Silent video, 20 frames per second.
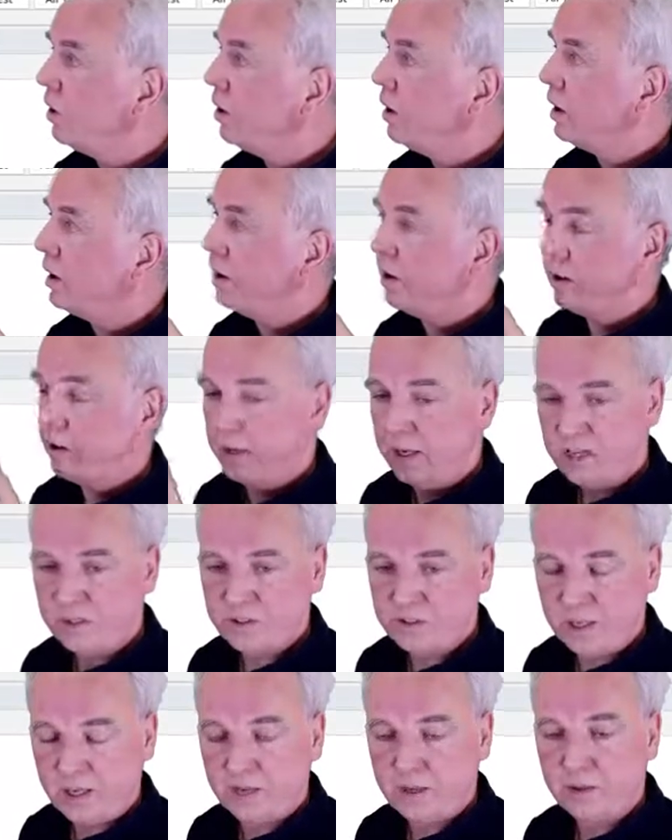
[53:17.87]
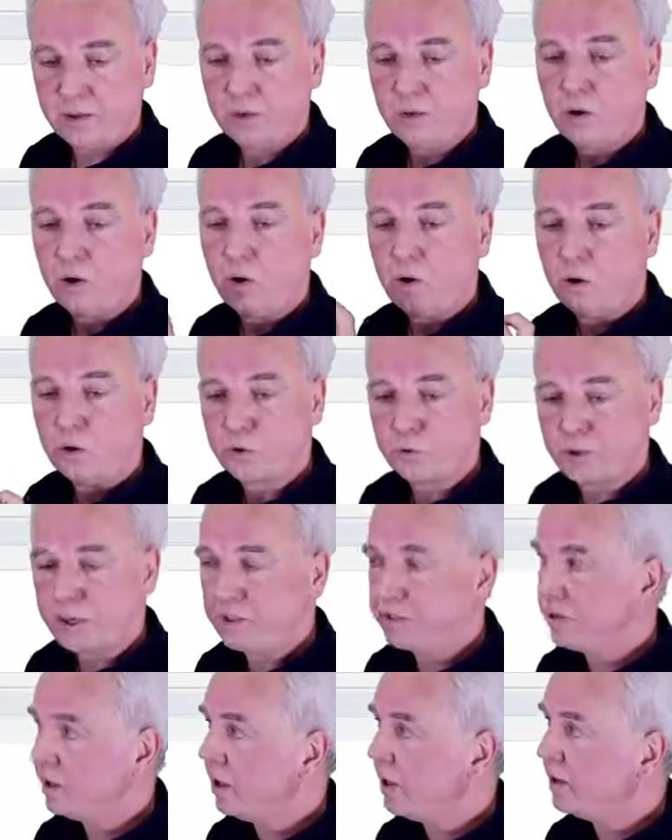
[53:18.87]
uh, less than or
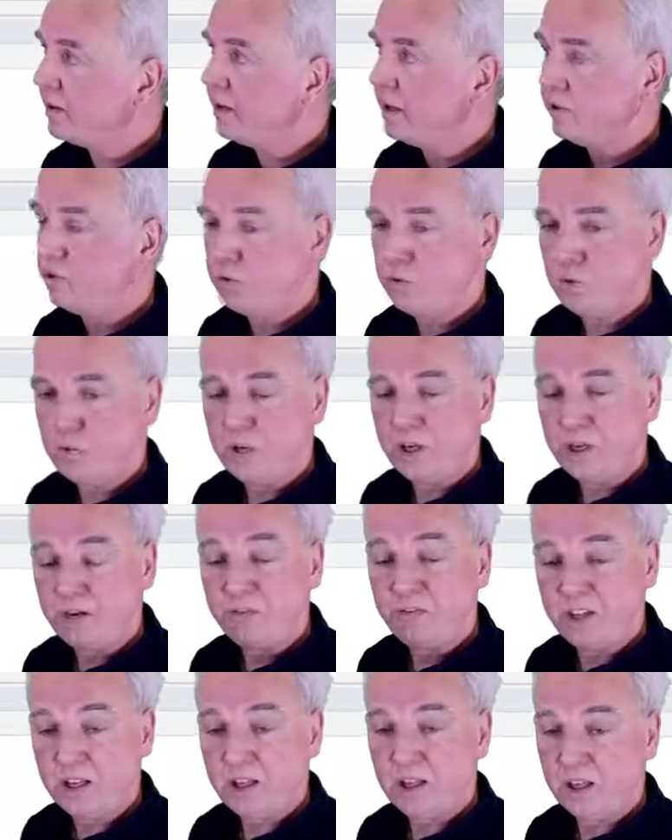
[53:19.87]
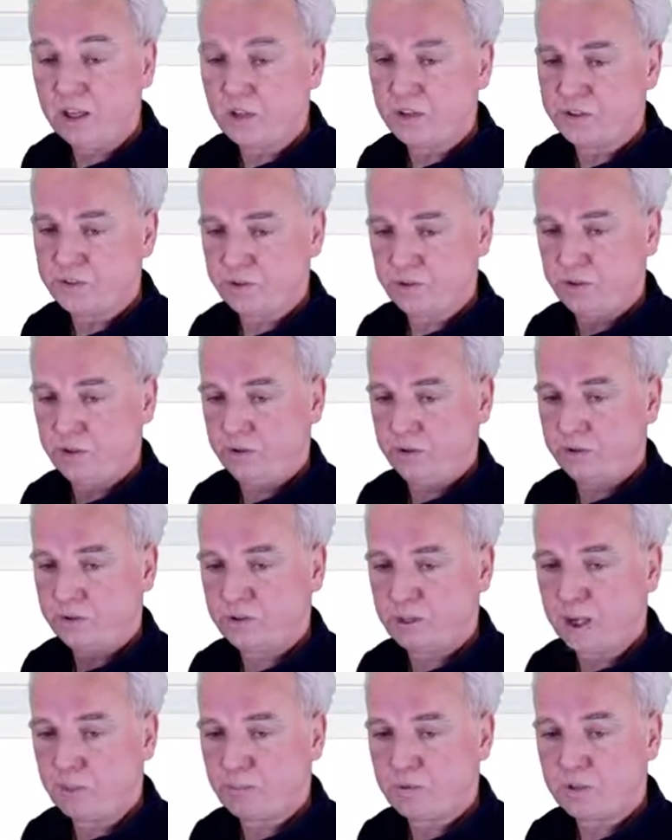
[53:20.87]
greater, and then do if then else
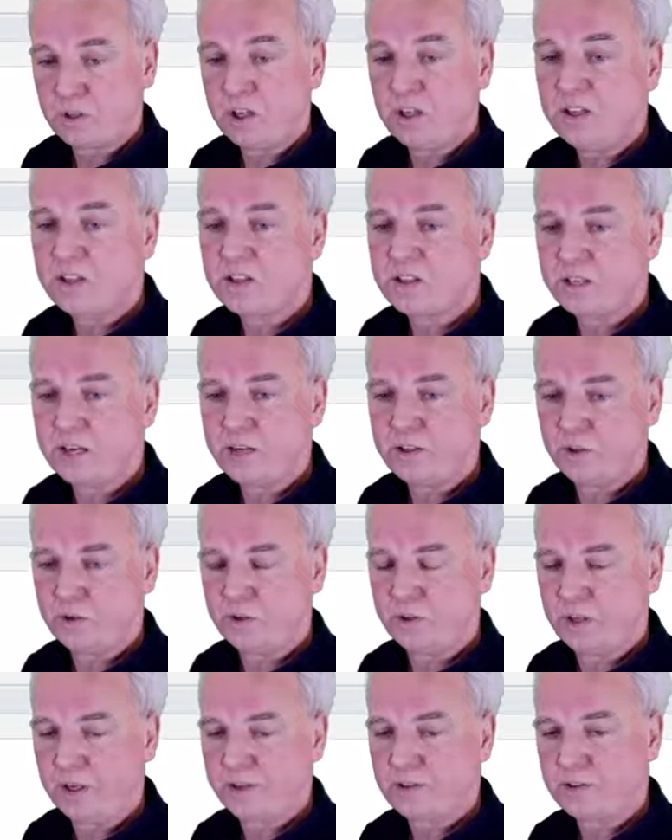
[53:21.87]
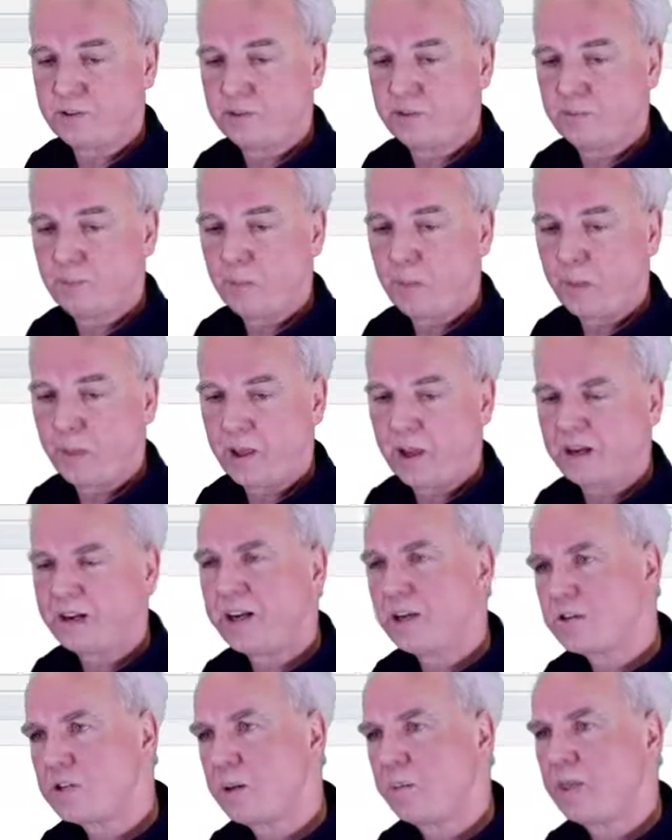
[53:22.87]
steps inside your test. And
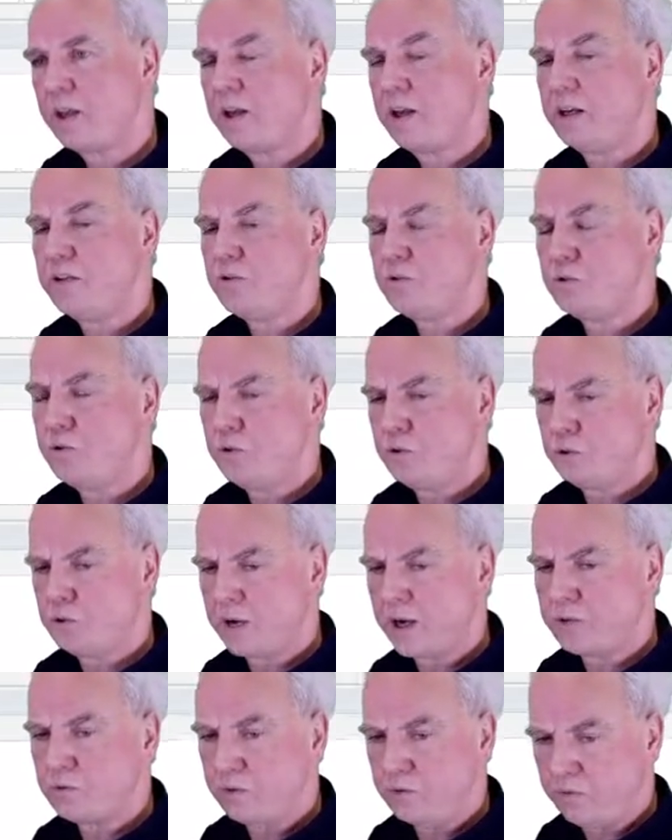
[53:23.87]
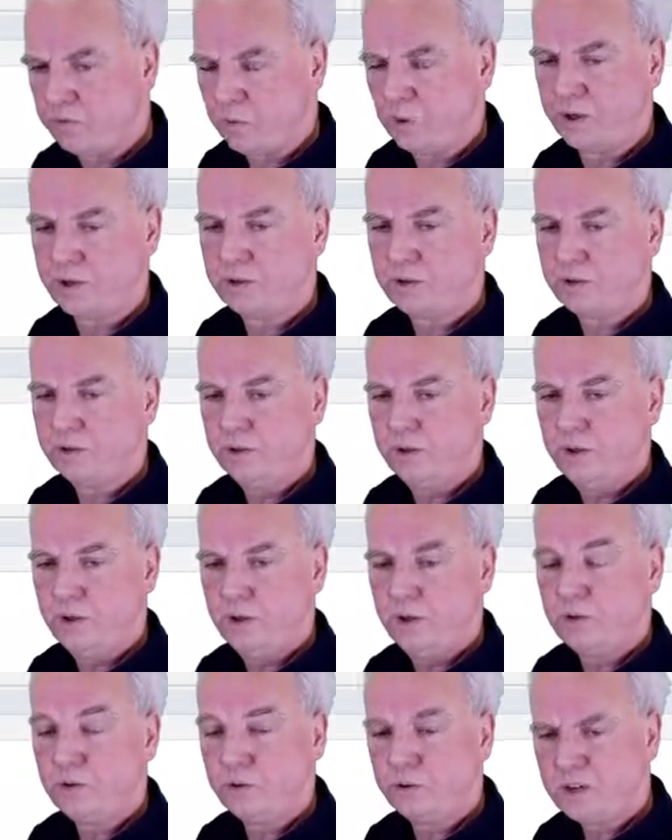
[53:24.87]
that is something that you should try to avoid.
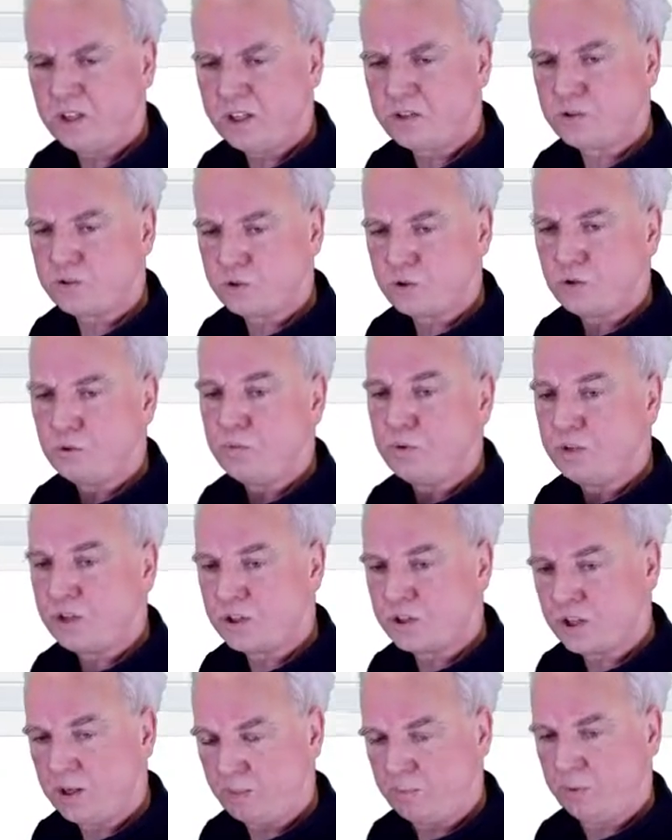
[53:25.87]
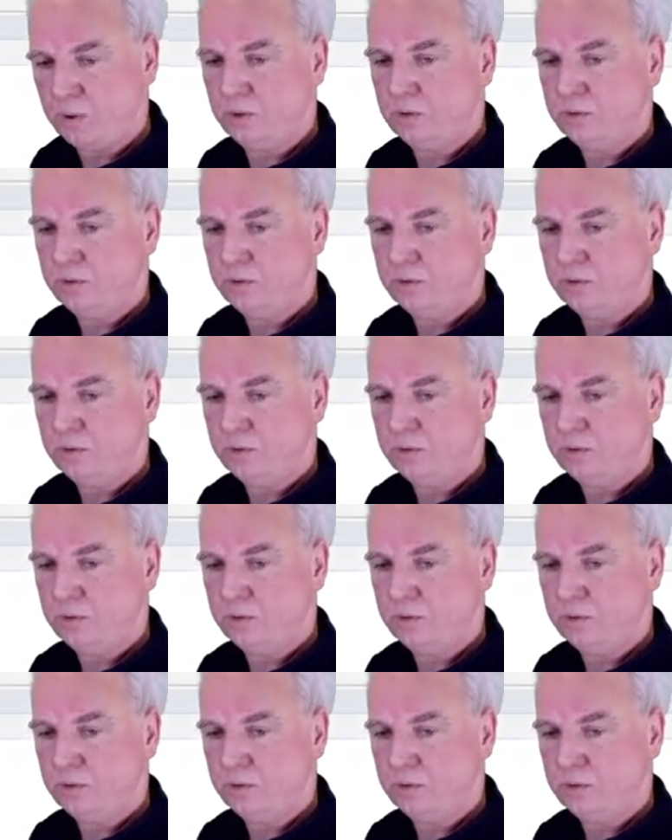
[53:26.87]
Your tests should be simple